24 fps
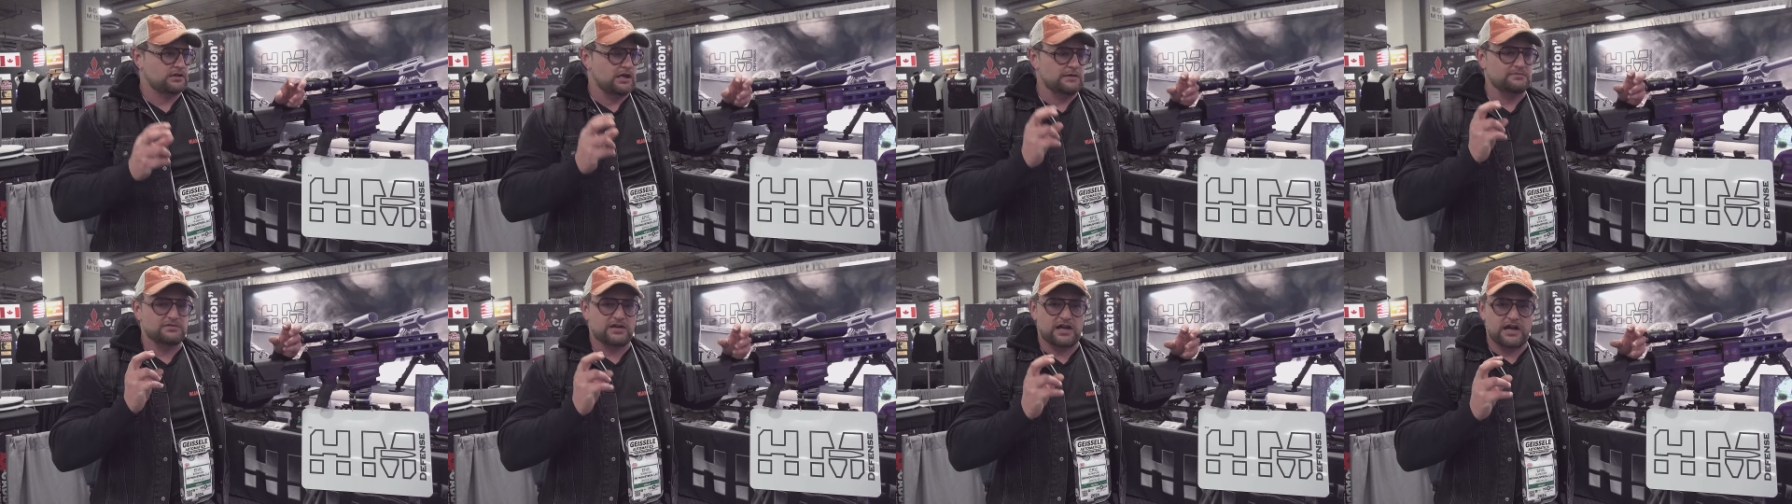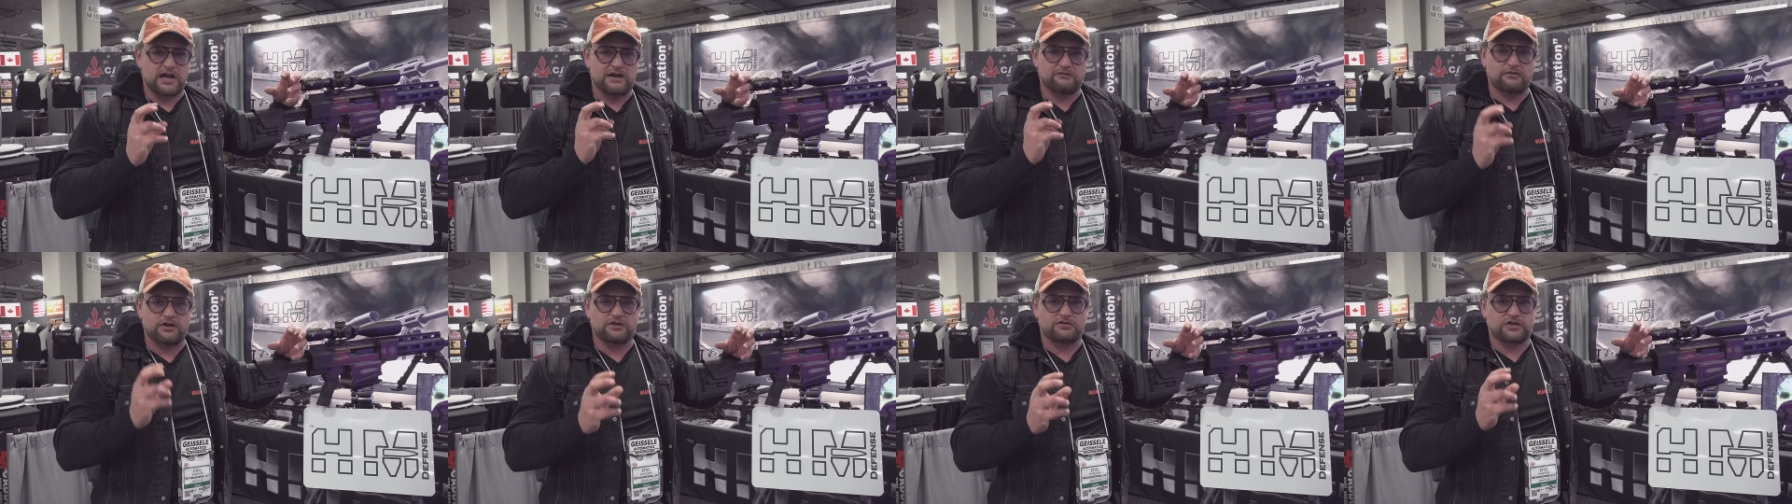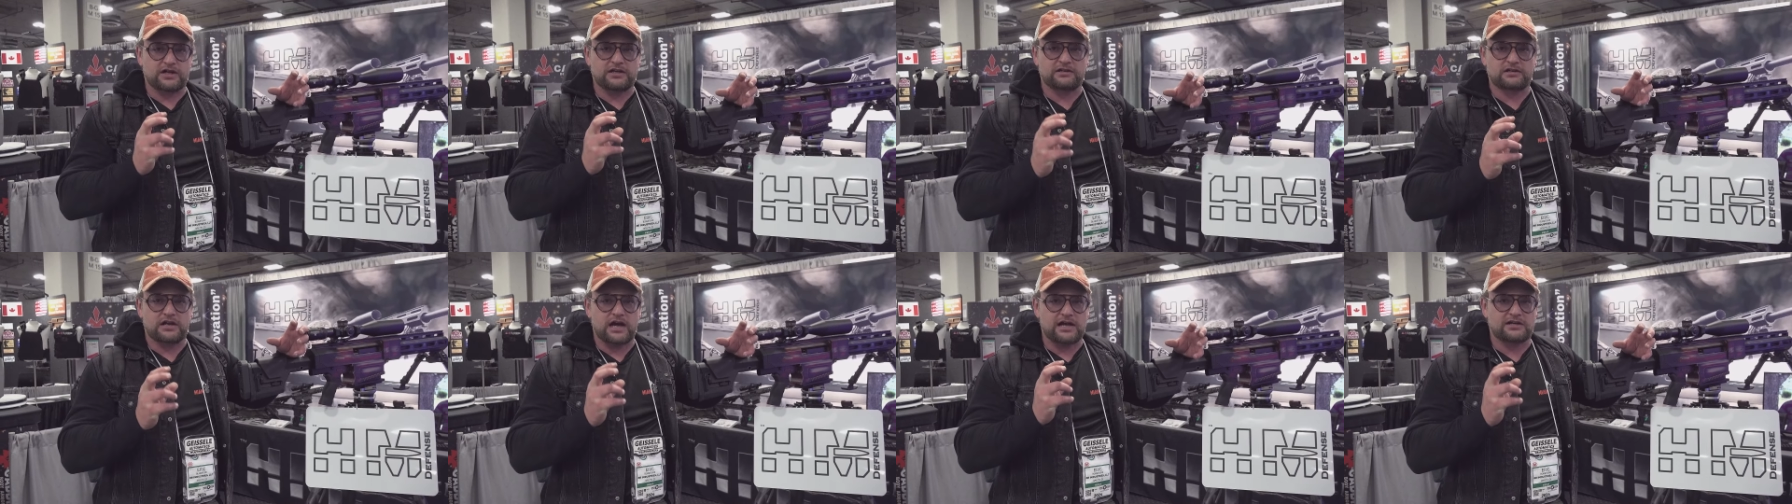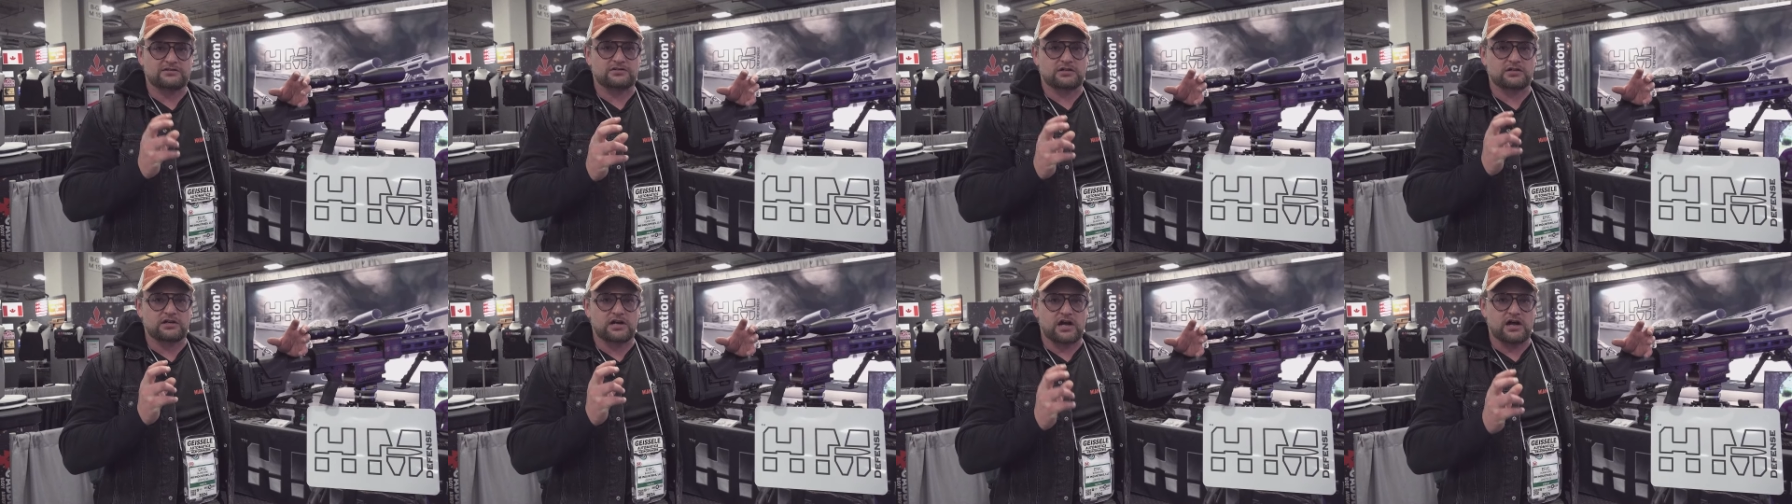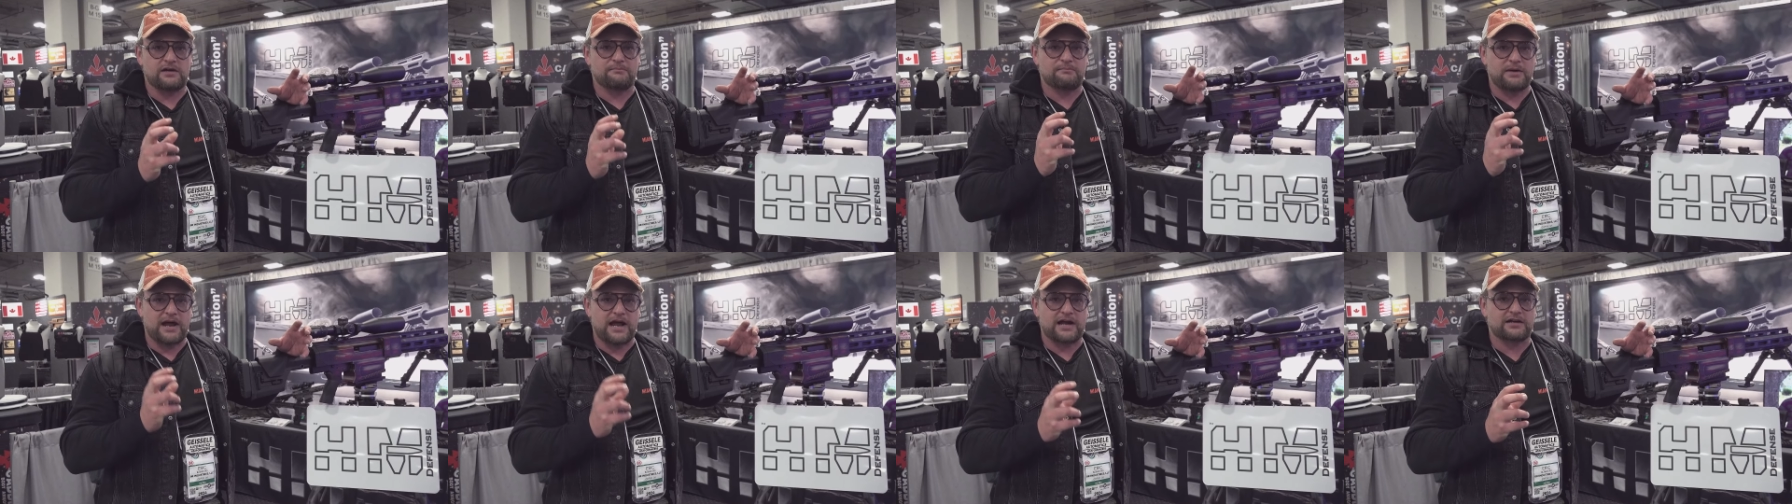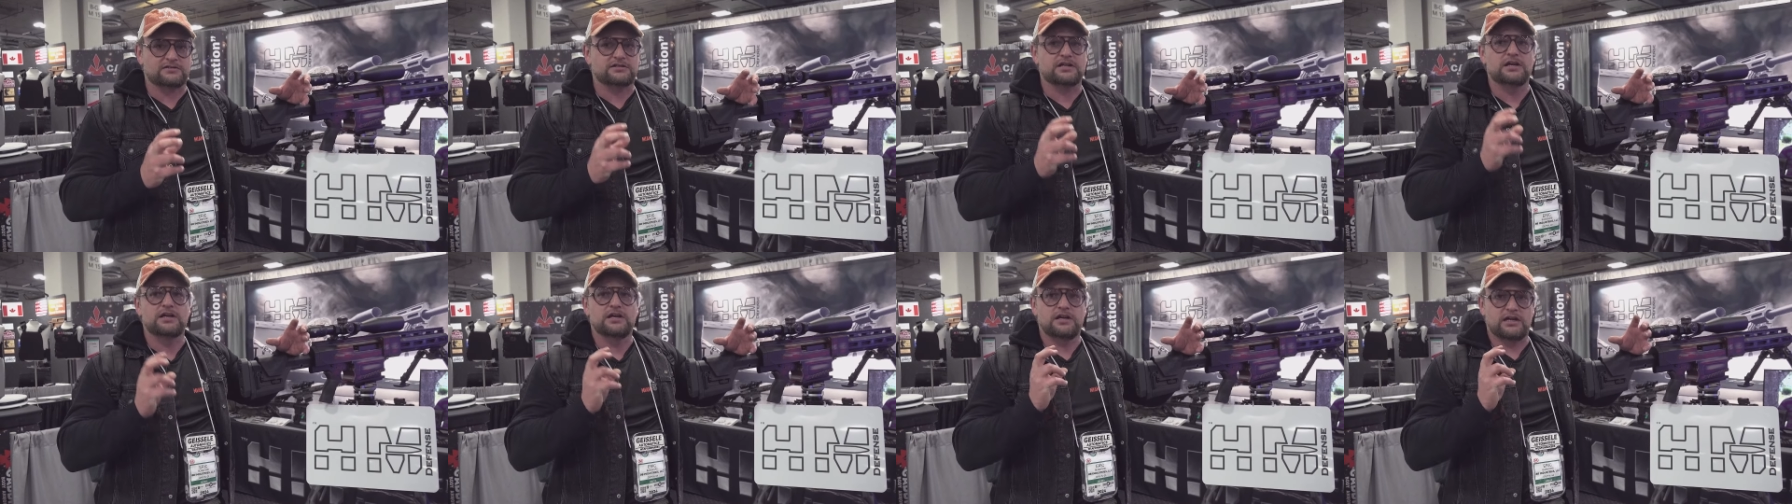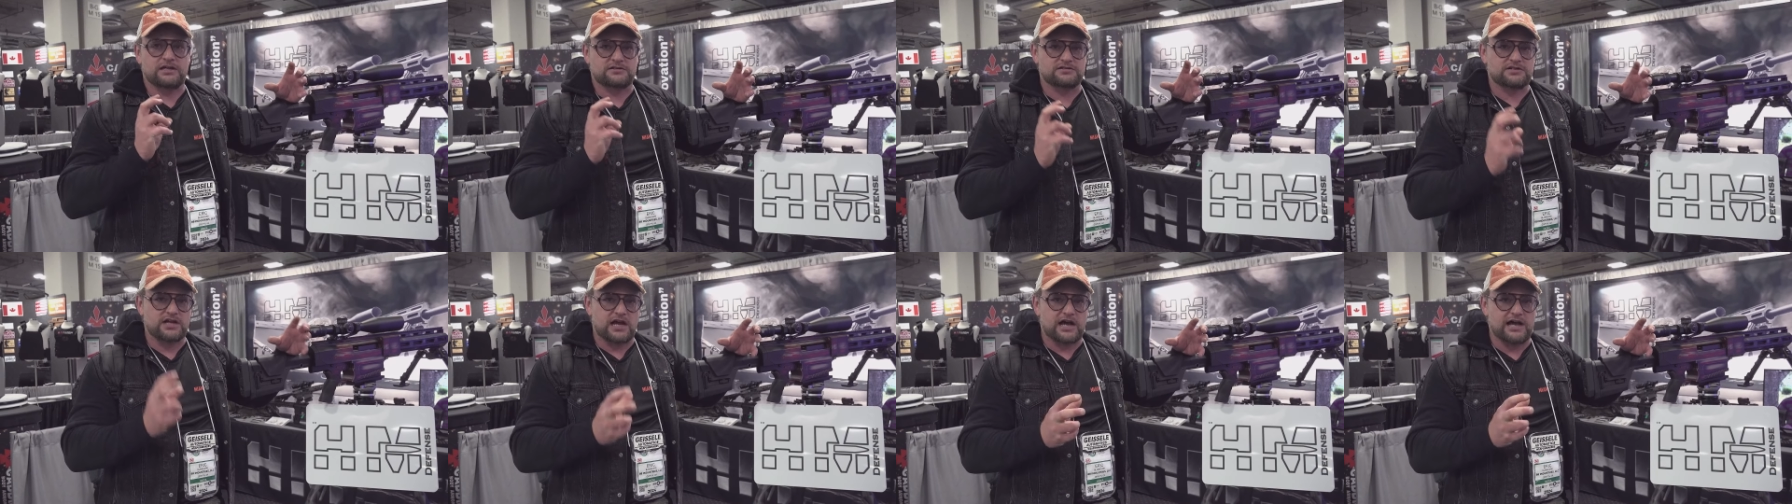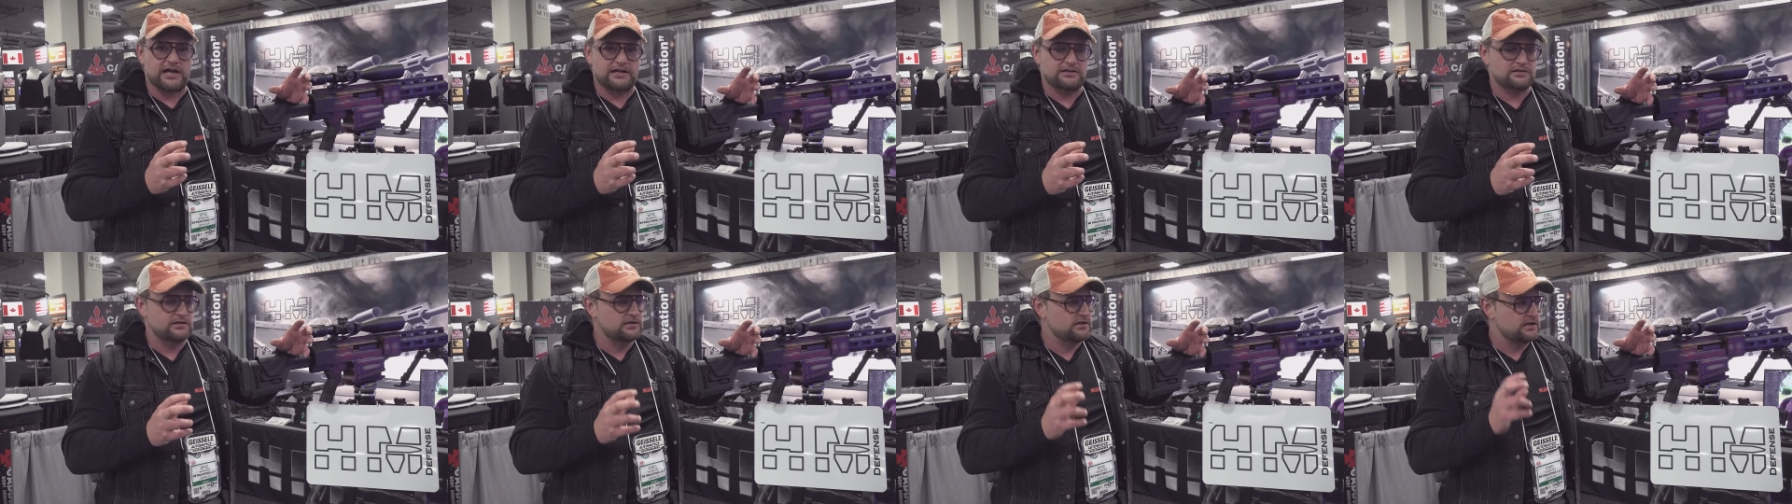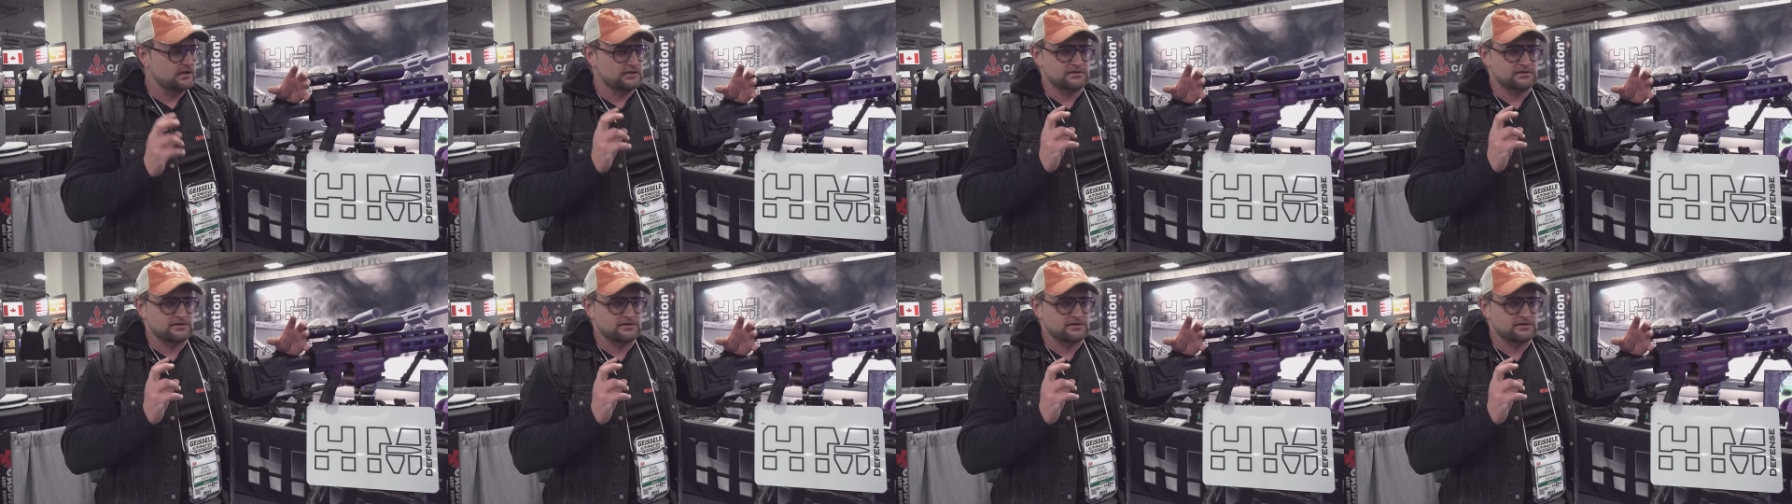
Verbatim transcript: keeps everything nice and compact and tight